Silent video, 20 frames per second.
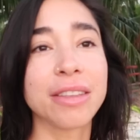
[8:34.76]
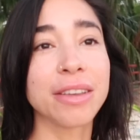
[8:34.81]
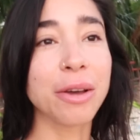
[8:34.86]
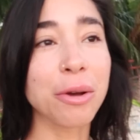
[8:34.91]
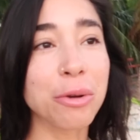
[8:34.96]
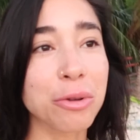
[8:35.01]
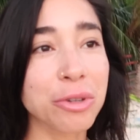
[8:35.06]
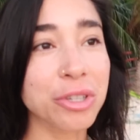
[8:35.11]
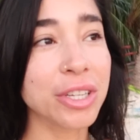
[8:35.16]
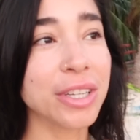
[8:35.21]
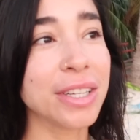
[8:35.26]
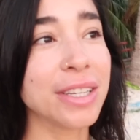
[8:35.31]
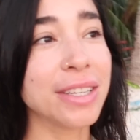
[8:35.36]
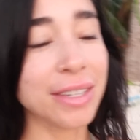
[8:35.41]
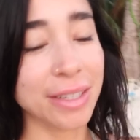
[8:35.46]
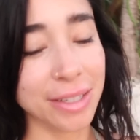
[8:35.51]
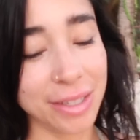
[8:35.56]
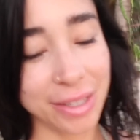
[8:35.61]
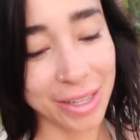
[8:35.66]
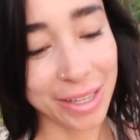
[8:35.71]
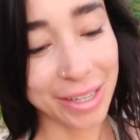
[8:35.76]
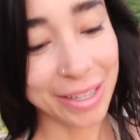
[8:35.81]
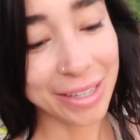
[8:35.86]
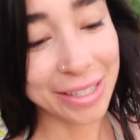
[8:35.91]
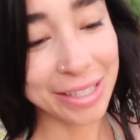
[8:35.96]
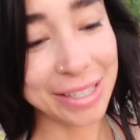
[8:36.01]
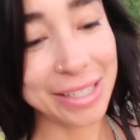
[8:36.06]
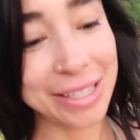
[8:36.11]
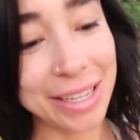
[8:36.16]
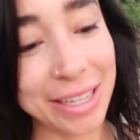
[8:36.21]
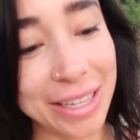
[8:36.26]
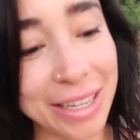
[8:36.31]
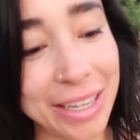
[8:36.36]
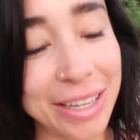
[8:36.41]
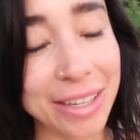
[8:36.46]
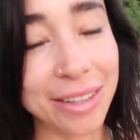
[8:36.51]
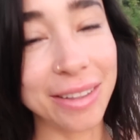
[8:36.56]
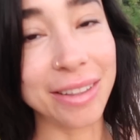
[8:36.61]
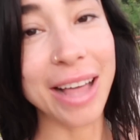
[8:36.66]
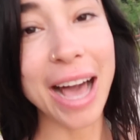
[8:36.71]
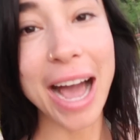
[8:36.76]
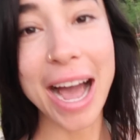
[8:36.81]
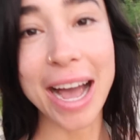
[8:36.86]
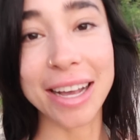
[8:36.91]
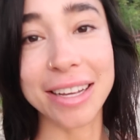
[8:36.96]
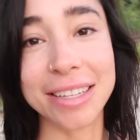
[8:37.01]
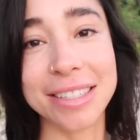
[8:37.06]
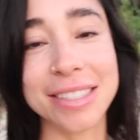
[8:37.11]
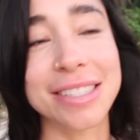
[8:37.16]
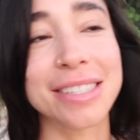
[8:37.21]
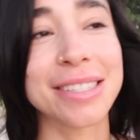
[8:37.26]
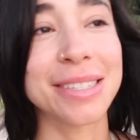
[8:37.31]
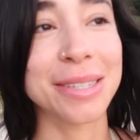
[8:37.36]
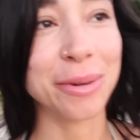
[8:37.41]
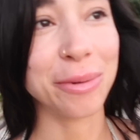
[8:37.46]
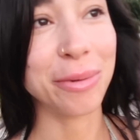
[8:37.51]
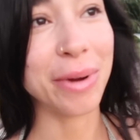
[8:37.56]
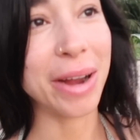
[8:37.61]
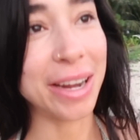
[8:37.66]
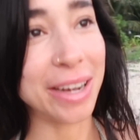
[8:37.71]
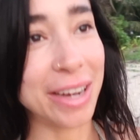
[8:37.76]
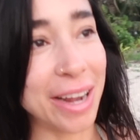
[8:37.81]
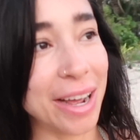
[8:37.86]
The ocean is glass right